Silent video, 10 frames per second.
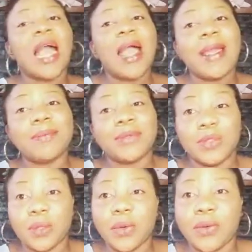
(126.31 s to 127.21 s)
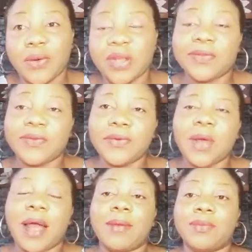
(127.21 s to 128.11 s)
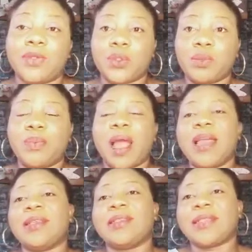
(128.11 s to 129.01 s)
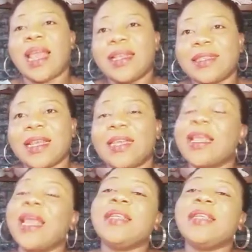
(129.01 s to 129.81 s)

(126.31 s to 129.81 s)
I am so grateful. I am super excited.